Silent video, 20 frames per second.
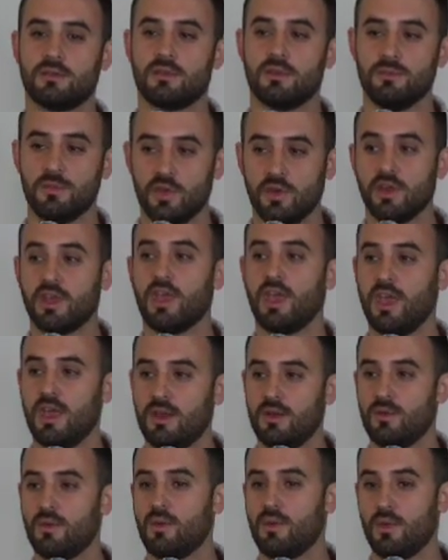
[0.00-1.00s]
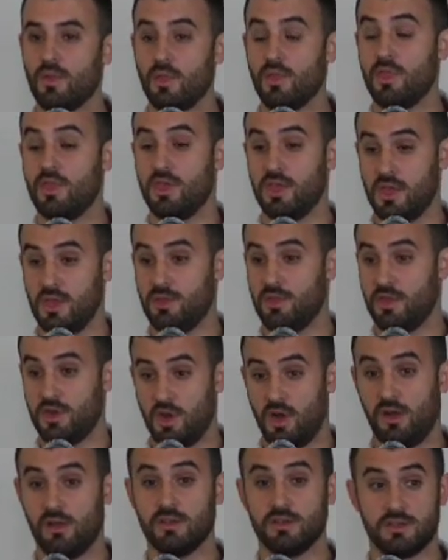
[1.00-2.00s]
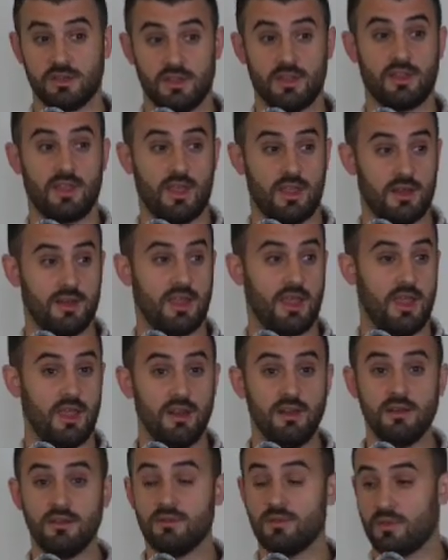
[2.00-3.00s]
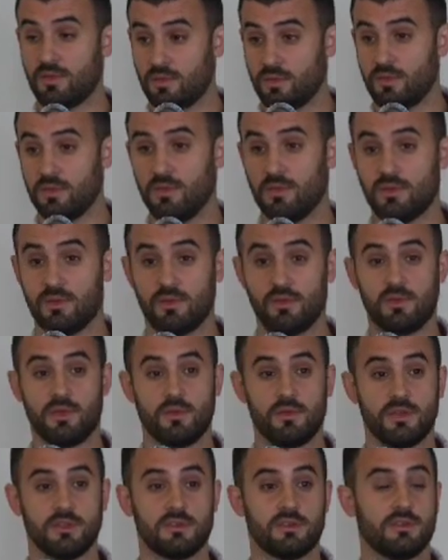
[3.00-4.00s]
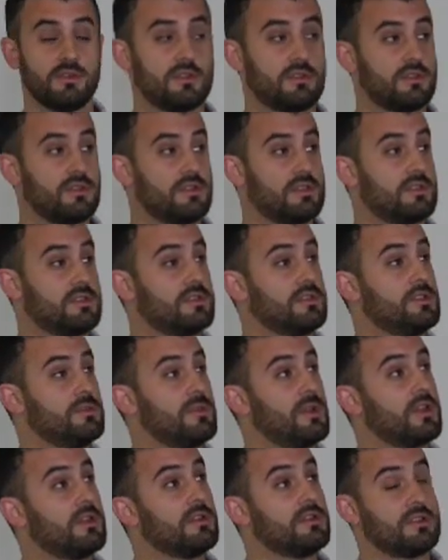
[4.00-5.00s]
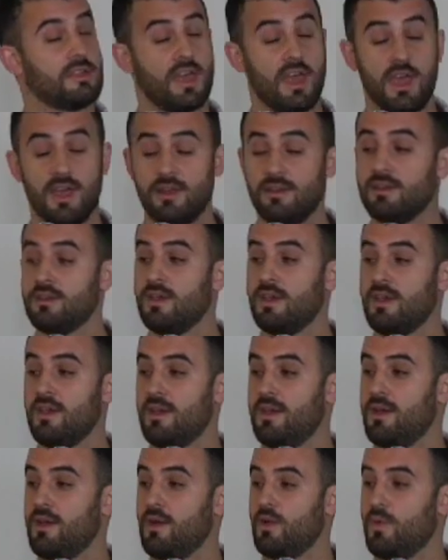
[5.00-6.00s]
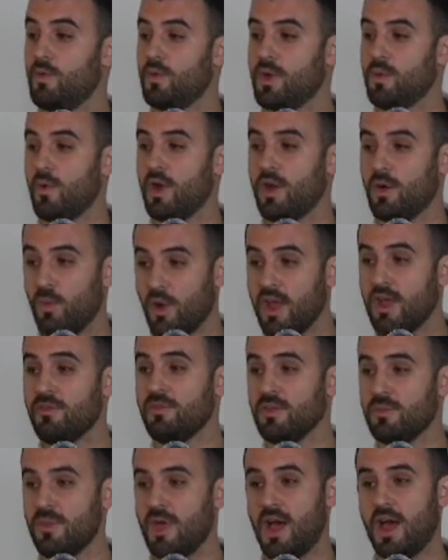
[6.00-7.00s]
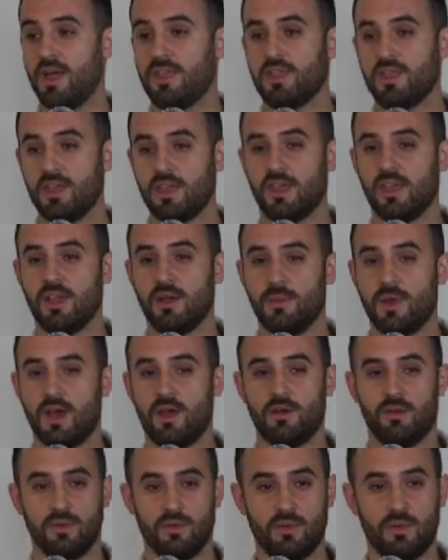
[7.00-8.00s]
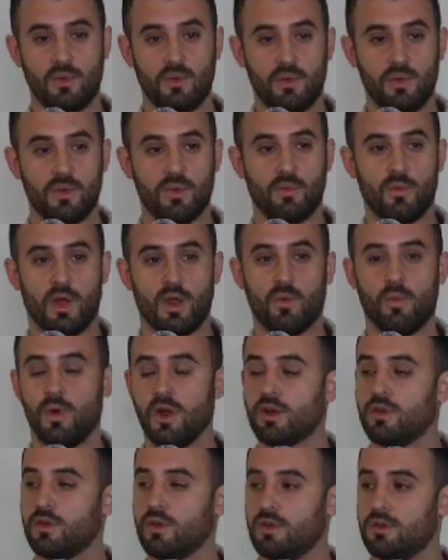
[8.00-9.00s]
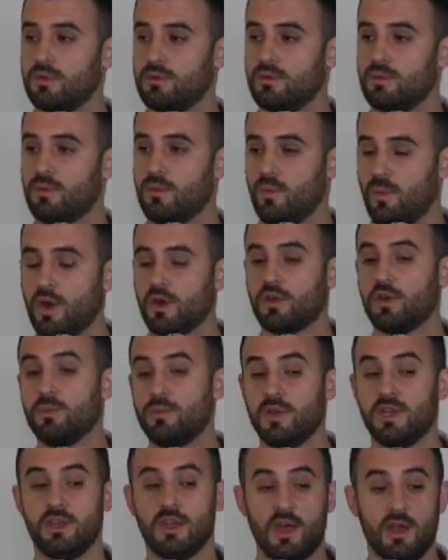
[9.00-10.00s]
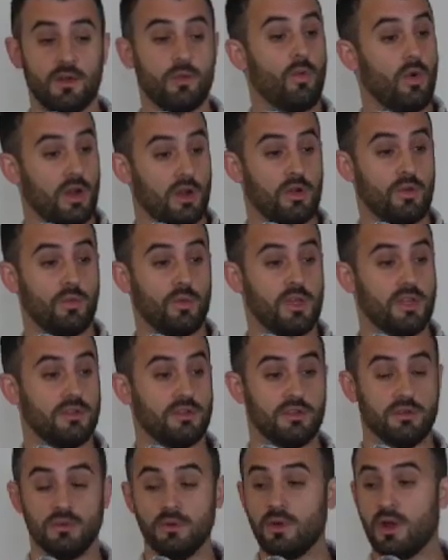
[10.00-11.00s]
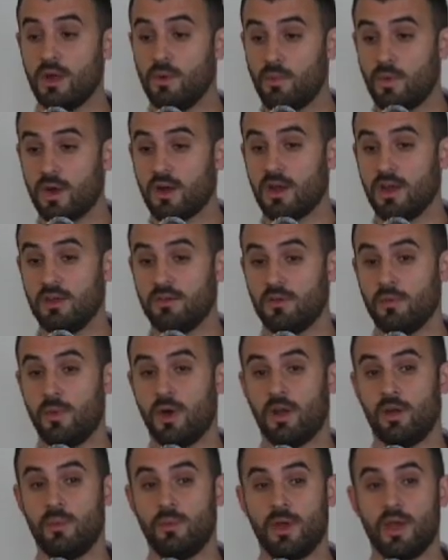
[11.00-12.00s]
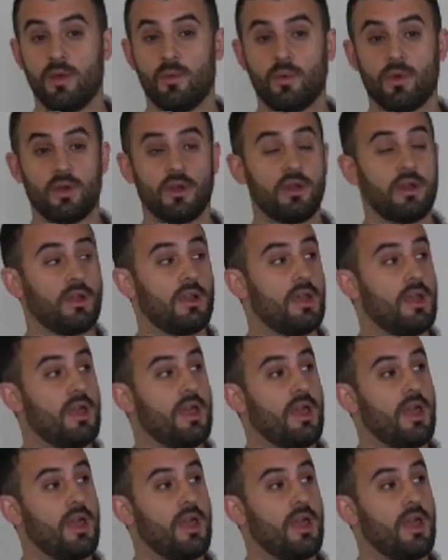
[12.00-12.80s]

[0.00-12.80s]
communicate the, the knowledge that they had gained through, through their research to decision makers. And we went away from that thinking about what, what, could, what could be done, what could we do, what kind of a model might work.